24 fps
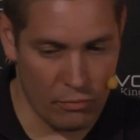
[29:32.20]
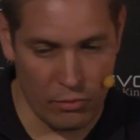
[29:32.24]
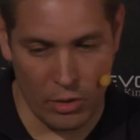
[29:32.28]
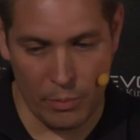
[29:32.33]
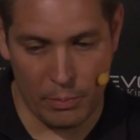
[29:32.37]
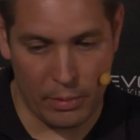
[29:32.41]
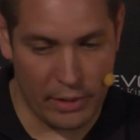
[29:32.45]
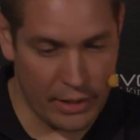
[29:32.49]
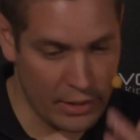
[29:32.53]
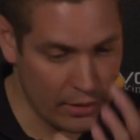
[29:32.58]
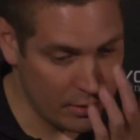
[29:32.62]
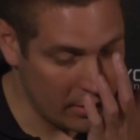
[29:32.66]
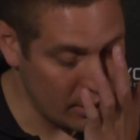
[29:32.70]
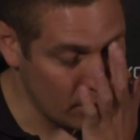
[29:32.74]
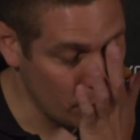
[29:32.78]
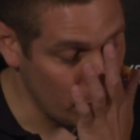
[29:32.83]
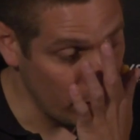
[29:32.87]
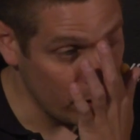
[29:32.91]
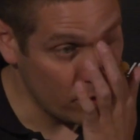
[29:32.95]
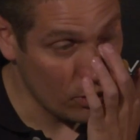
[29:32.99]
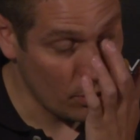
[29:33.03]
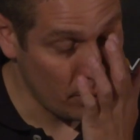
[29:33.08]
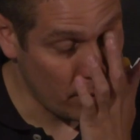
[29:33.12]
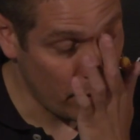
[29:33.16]
replace this
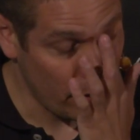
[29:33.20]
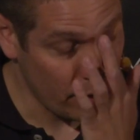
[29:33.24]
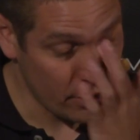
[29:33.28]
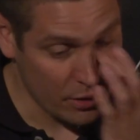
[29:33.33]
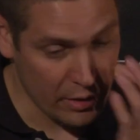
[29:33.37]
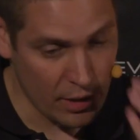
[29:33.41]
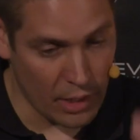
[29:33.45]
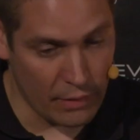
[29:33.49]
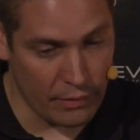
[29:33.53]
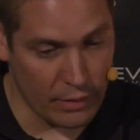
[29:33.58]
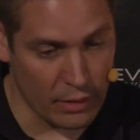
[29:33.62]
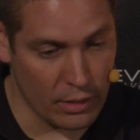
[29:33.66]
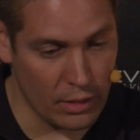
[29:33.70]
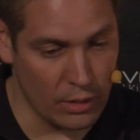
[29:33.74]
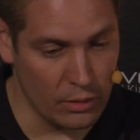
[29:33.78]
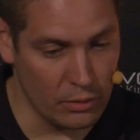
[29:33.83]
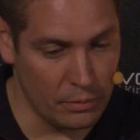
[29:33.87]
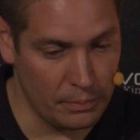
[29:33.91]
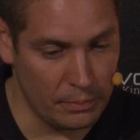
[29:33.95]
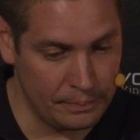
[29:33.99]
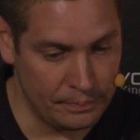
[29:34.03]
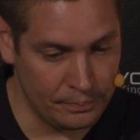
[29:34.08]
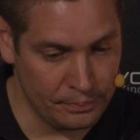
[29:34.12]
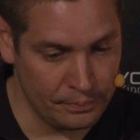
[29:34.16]
with some RxJava code.